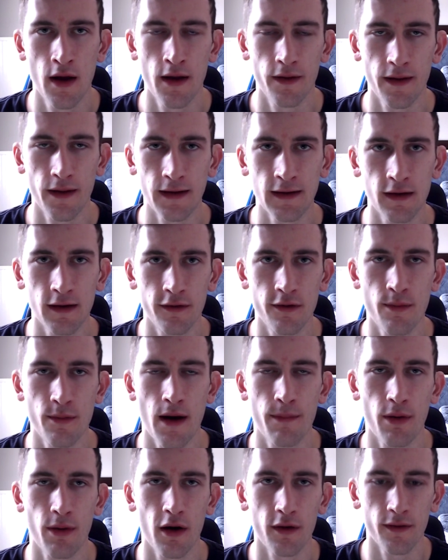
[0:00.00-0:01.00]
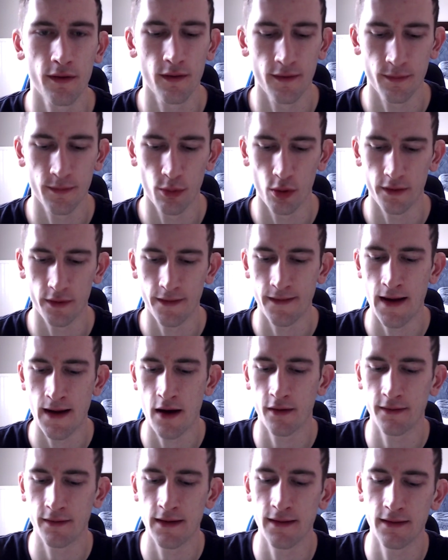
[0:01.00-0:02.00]
that gives you my personal sports
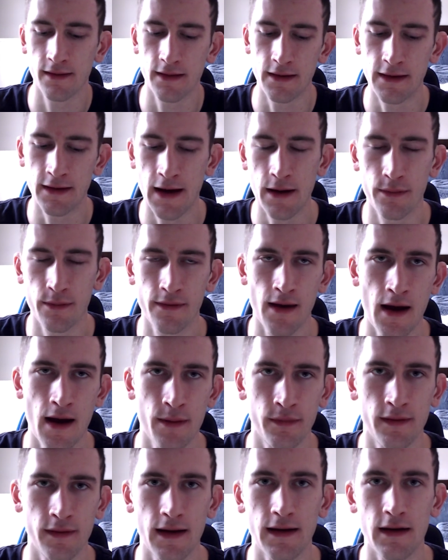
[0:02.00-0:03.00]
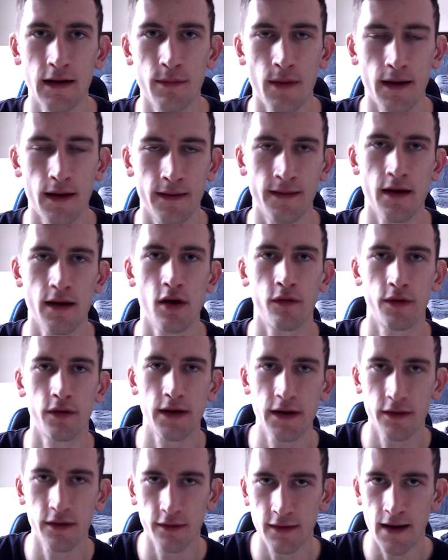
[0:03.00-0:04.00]
analysis, the games I'm taking myself
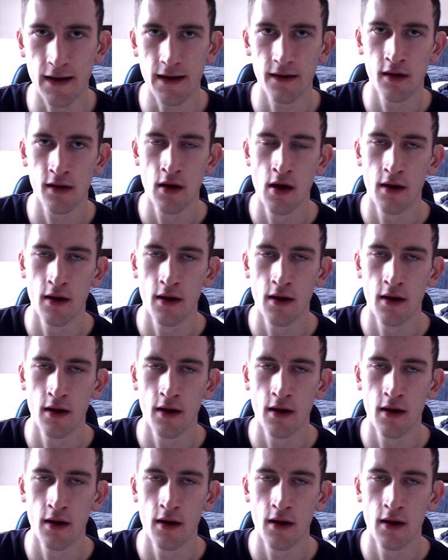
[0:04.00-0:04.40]
each day.